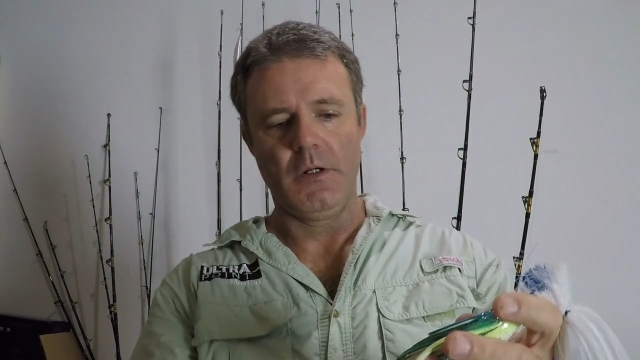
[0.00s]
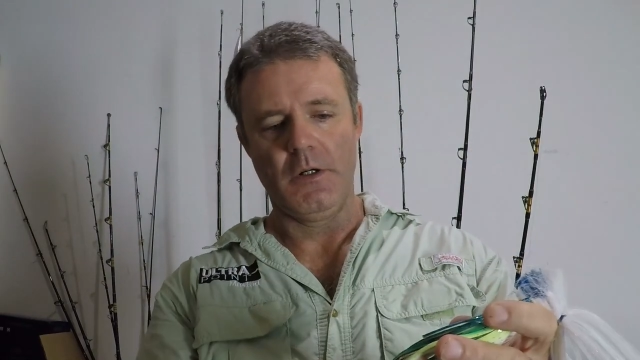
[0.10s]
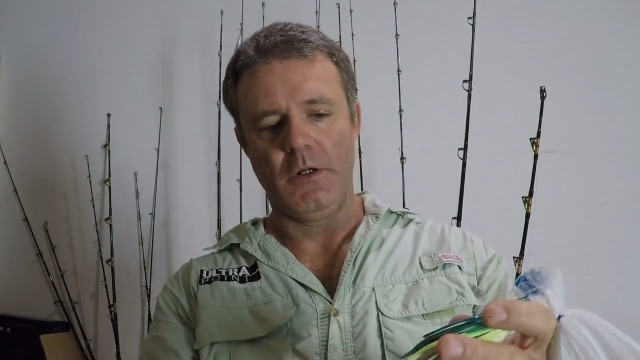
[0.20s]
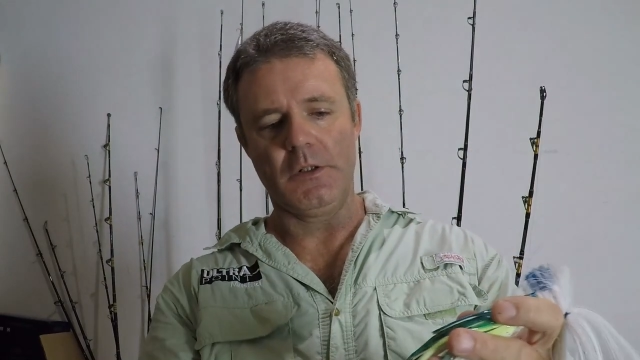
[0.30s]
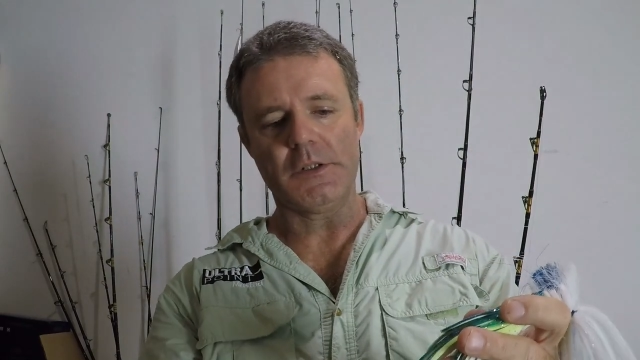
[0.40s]

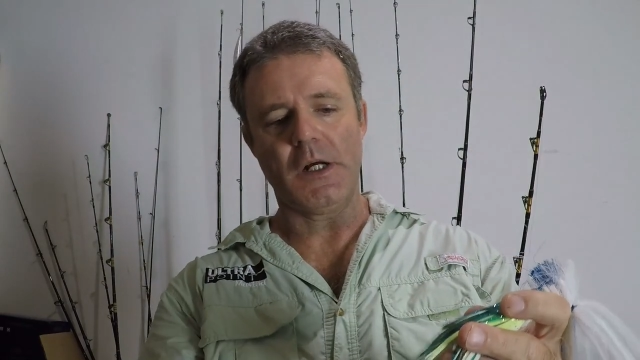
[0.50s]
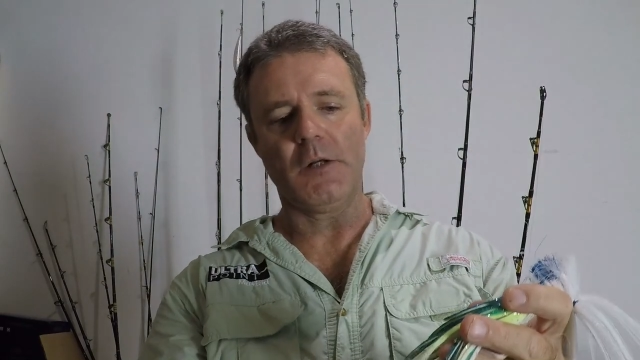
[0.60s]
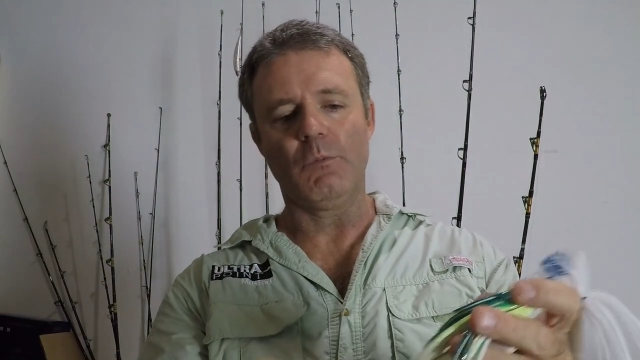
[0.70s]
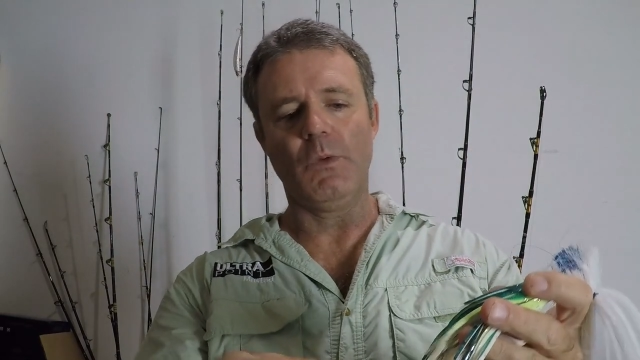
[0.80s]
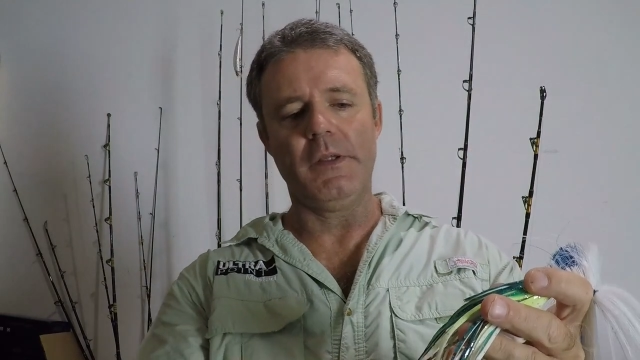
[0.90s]
hooked
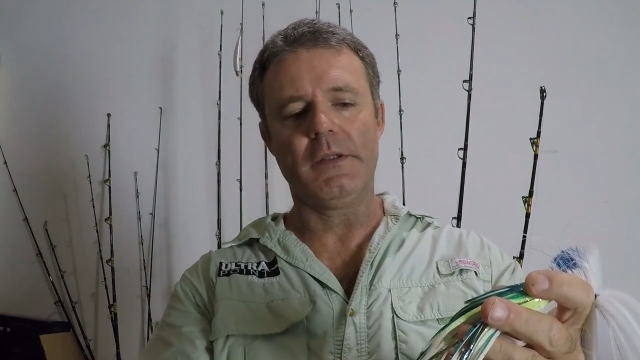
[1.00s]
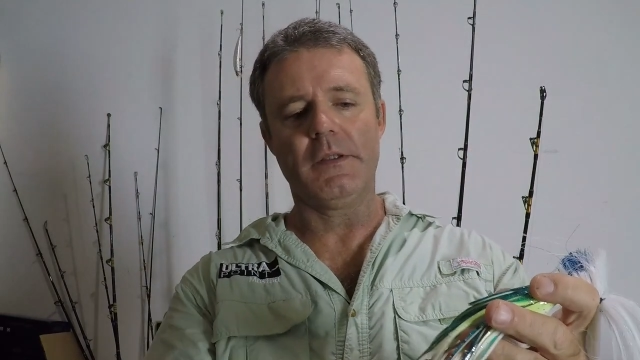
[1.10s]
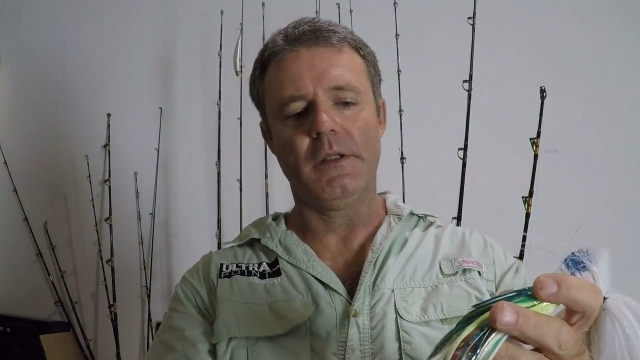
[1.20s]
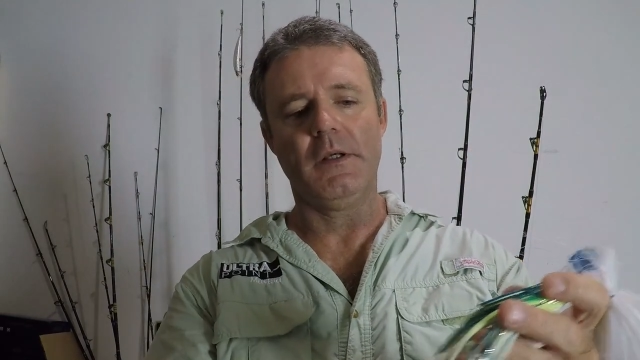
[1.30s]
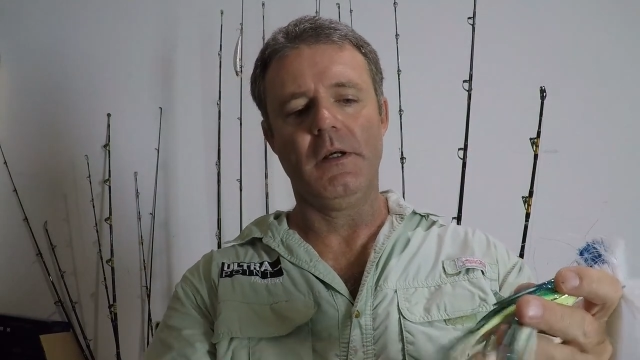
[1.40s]
on
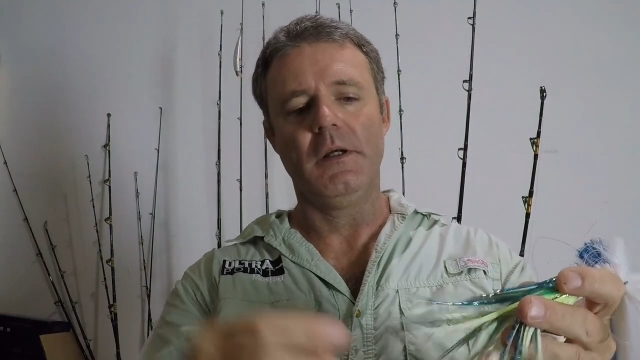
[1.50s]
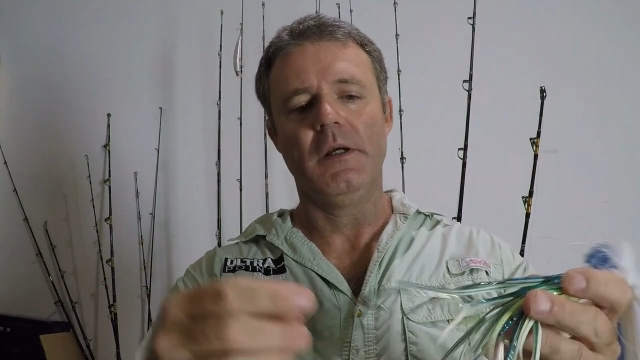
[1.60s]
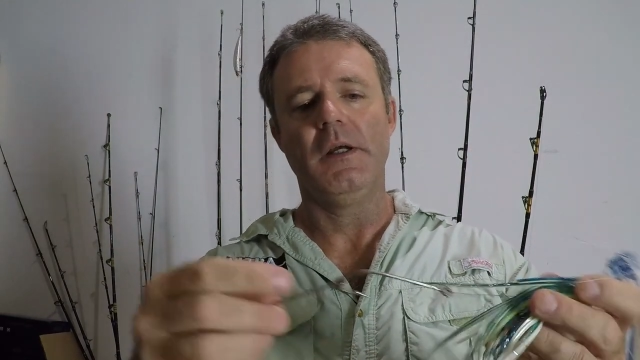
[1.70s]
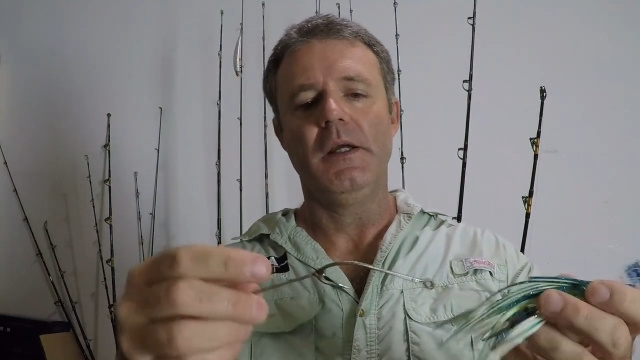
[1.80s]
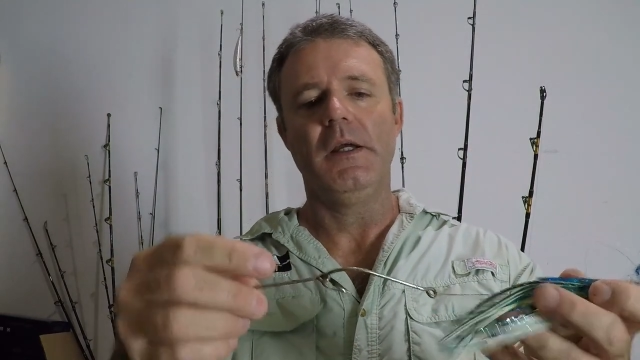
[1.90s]
with
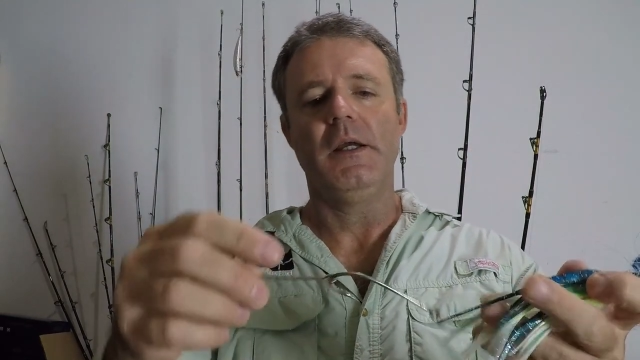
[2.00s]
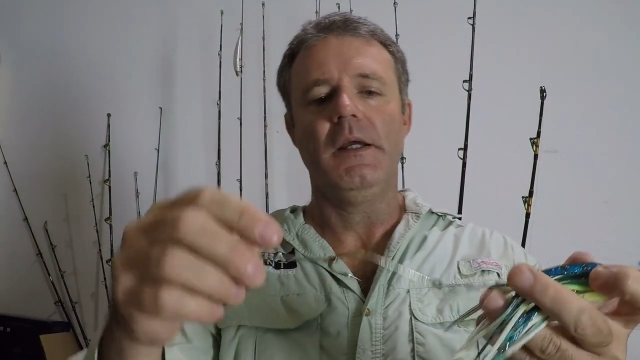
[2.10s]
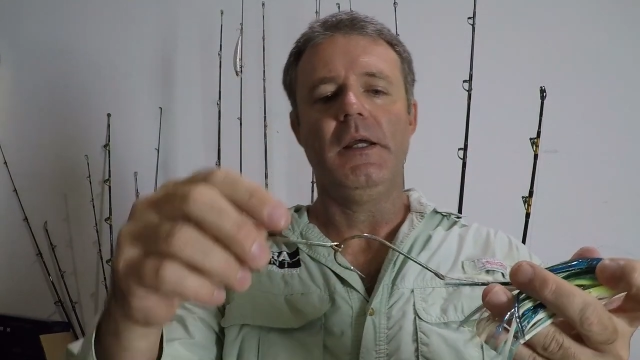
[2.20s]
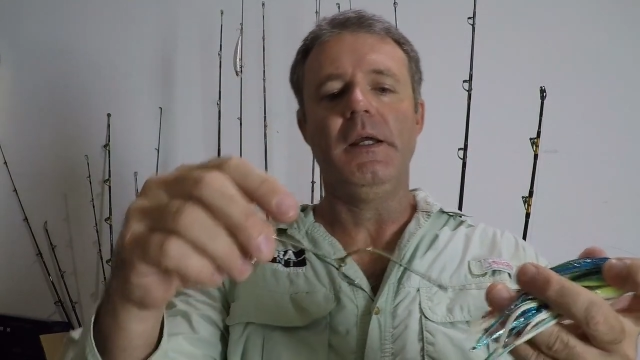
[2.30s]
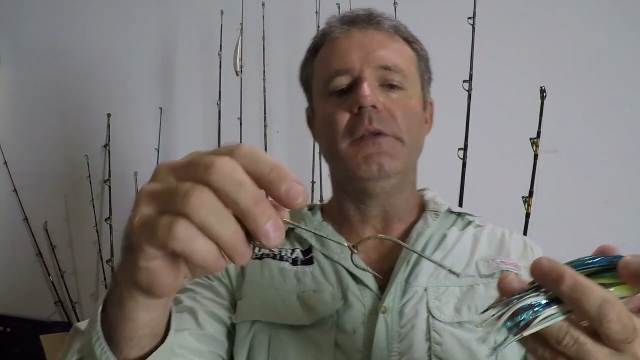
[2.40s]

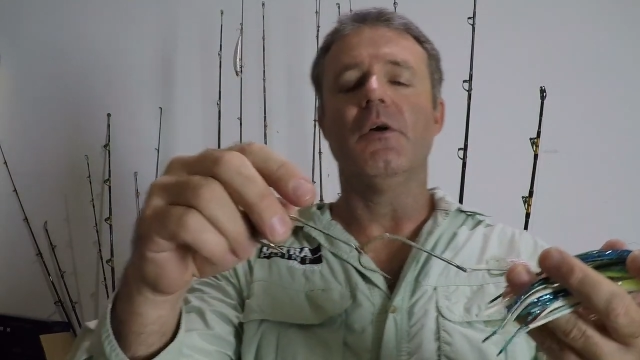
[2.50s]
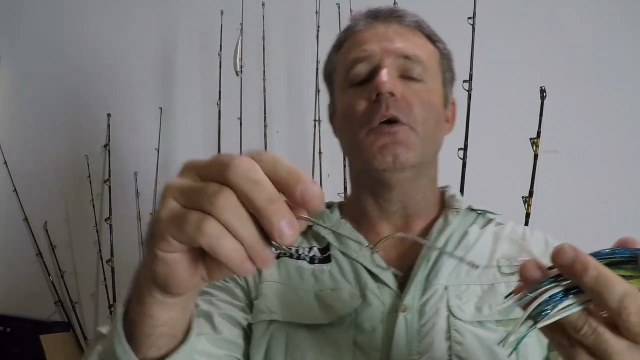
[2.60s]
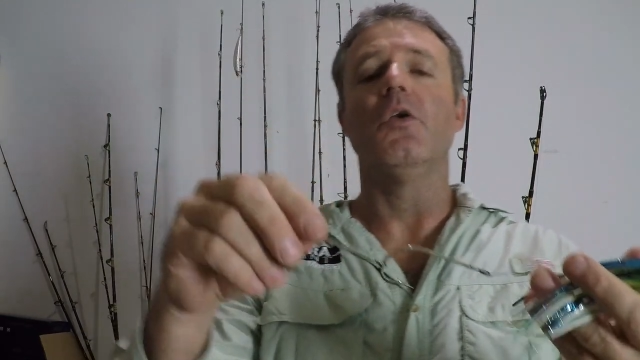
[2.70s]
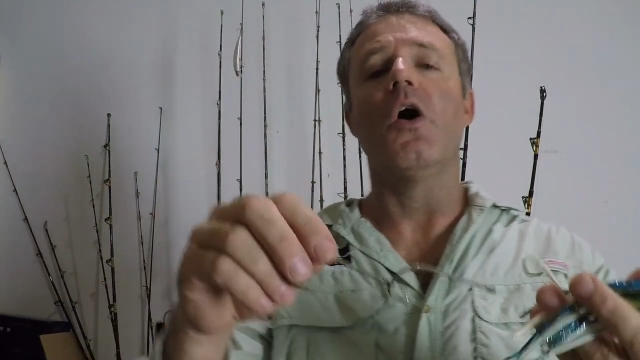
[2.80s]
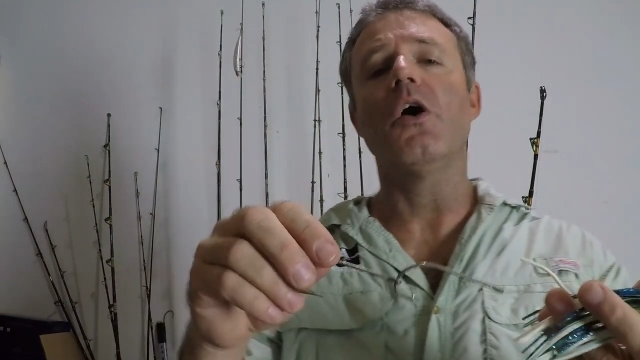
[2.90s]
either
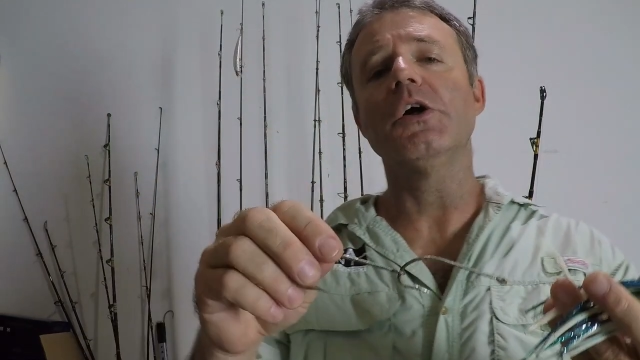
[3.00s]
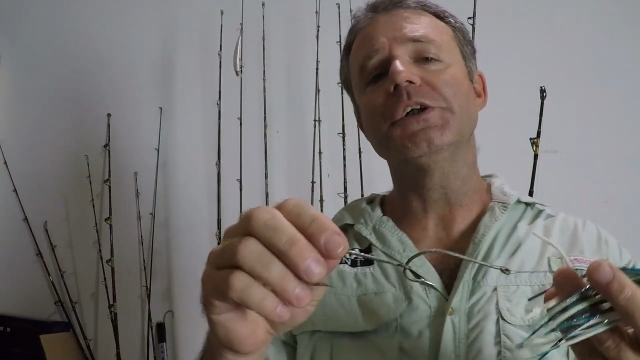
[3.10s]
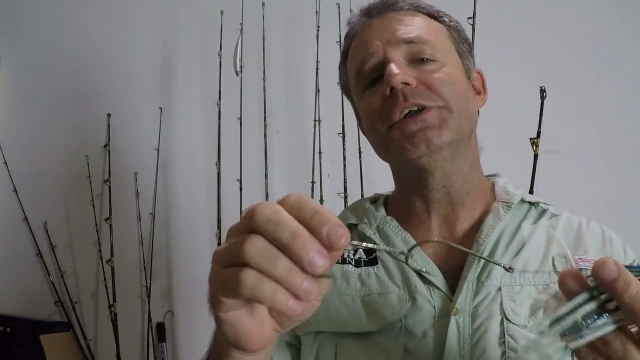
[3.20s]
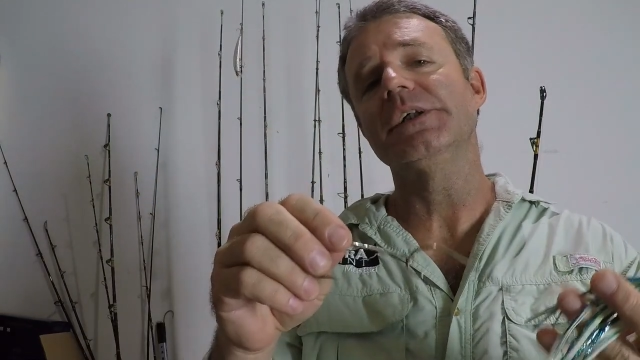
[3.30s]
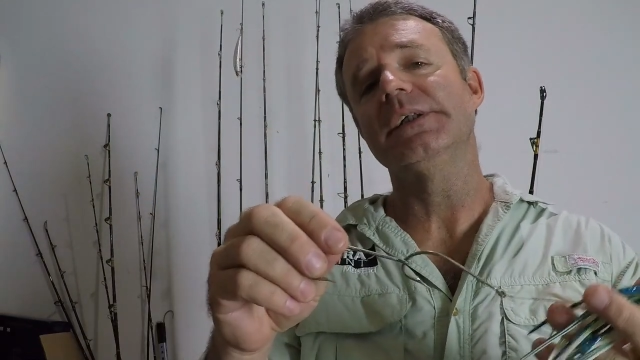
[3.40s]
a large